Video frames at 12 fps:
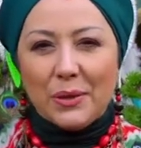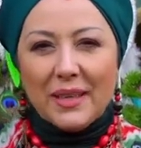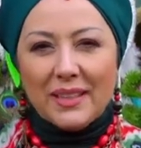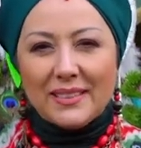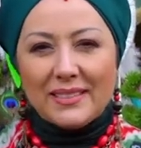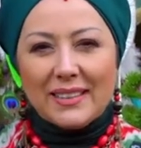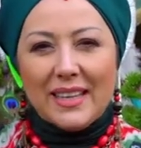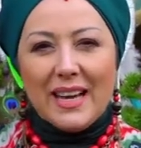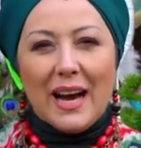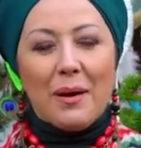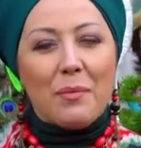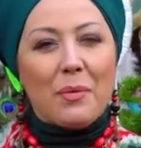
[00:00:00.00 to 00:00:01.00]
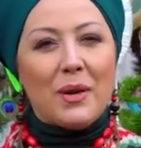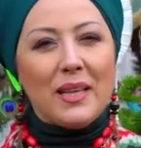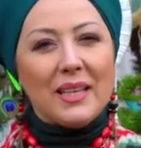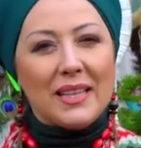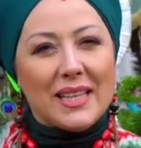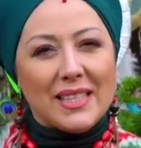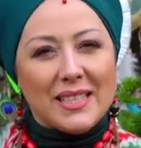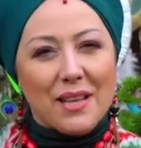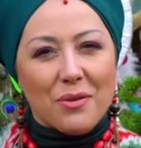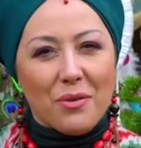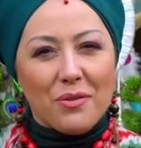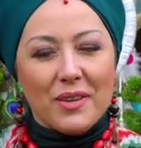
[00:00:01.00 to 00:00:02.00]
an amulet for the
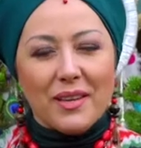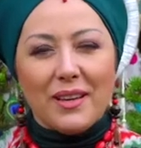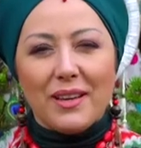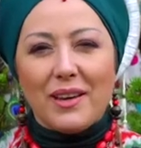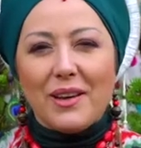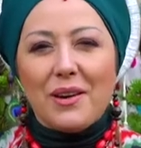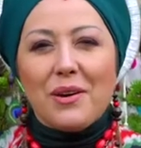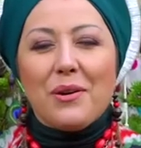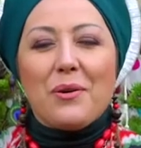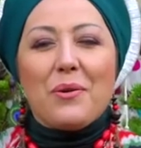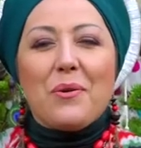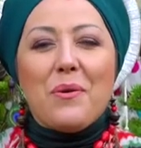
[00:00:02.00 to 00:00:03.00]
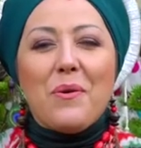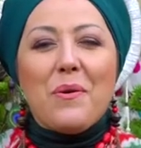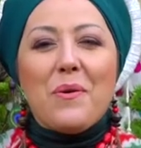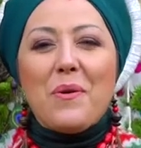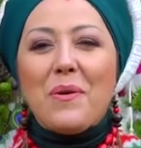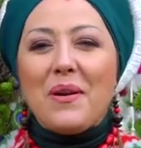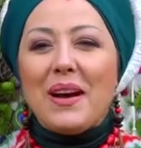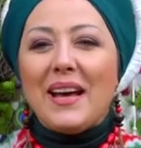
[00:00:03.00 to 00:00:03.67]
power of the lineage,